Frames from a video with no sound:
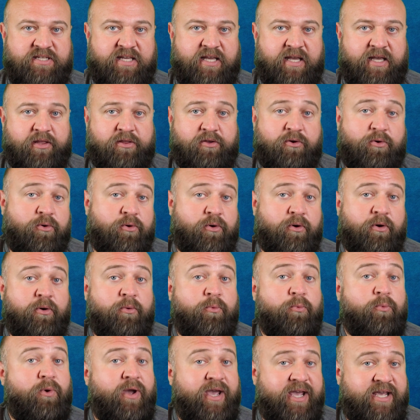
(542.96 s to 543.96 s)
Scale, or
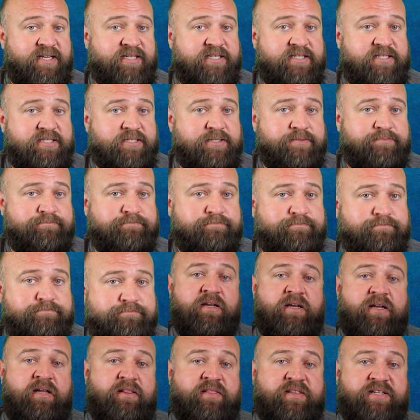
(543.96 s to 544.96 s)
WAIS.
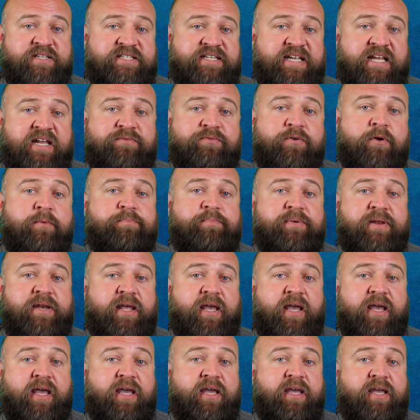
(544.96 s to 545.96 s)
The
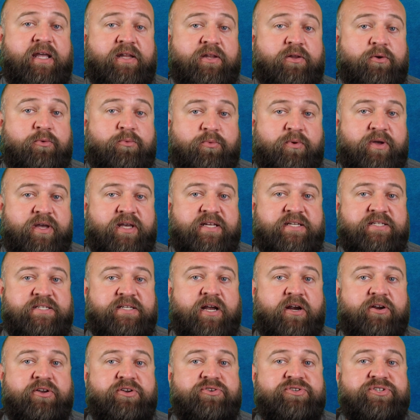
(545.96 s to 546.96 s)
Stanford-Binet and the WISC
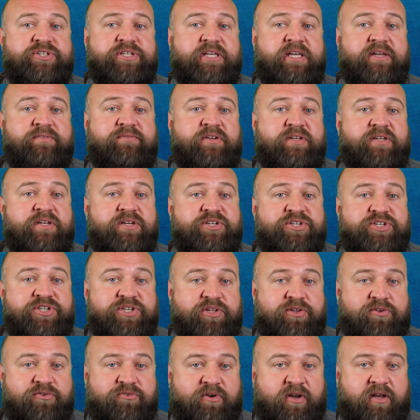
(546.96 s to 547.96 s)
are usually given to
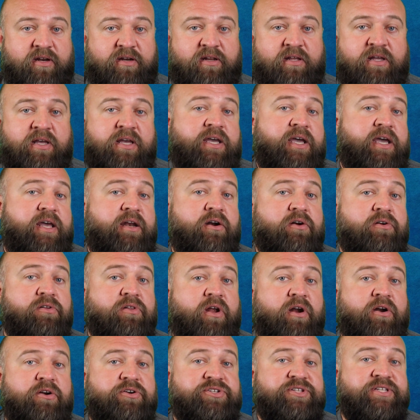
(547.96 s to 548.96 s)
children and are
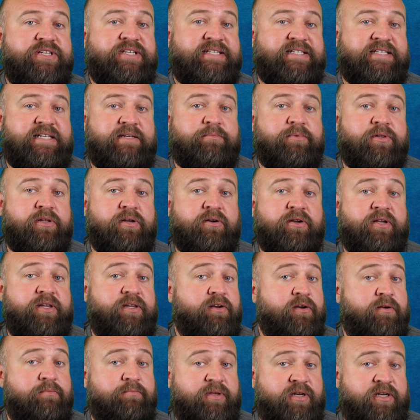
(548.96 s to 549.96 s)
largely similar in
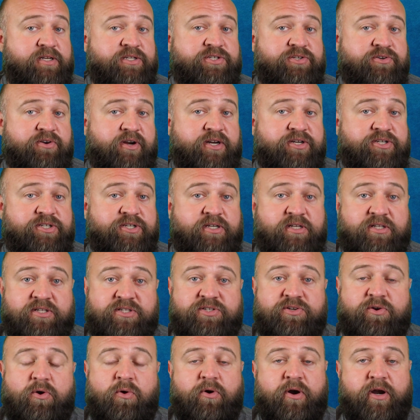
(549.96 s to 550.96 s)
their administration and
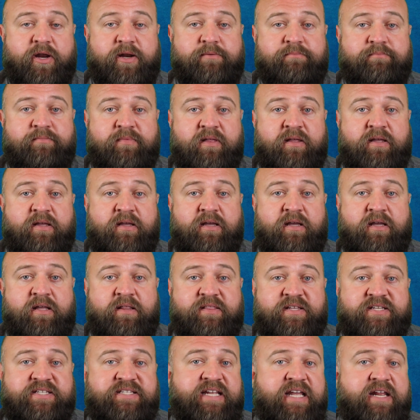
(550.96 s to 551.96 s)
scoring.
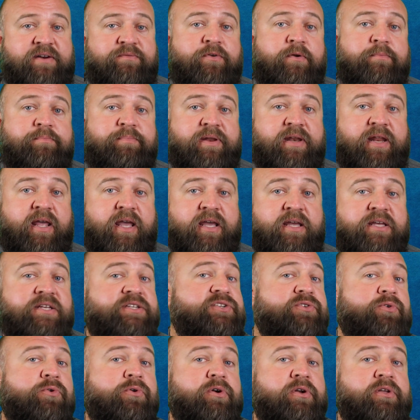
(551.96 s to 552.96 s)
The Stanford-Binet
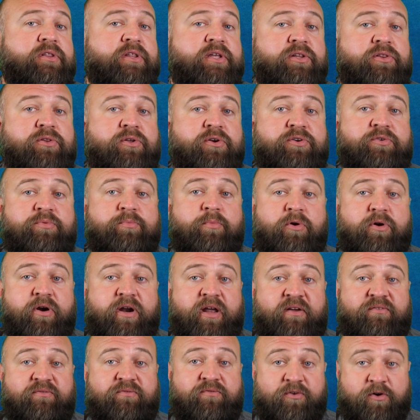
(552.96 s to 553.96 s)
historically looked more
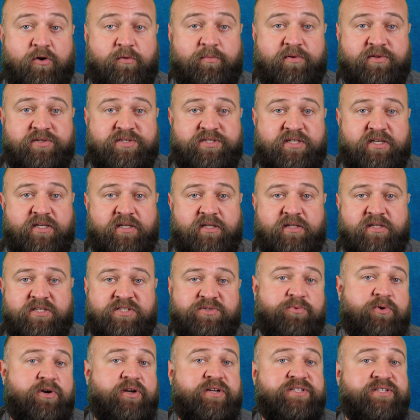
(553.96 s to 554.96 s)
at verbal skills,
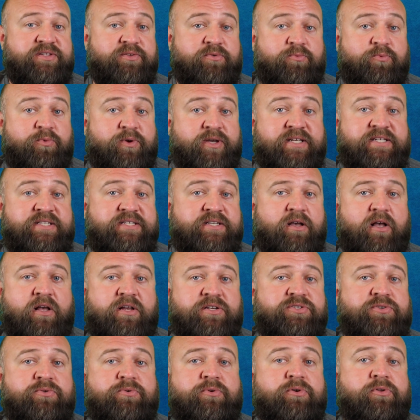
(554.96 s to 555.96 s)
whereas the WISC
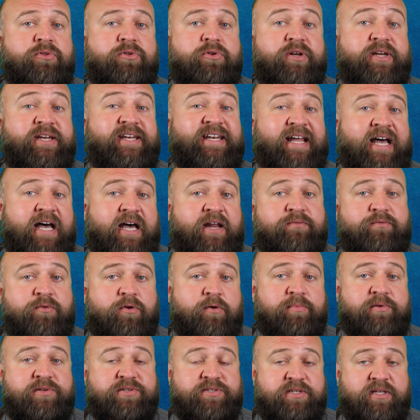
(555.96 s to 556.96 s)
also included
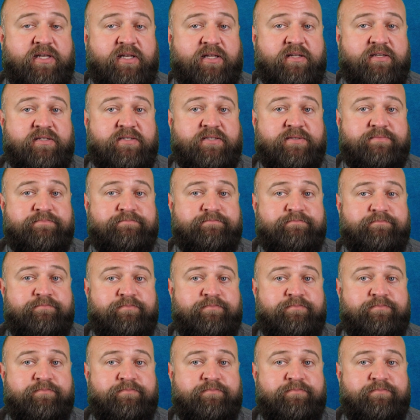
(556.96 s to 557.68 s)
nonverbal skills.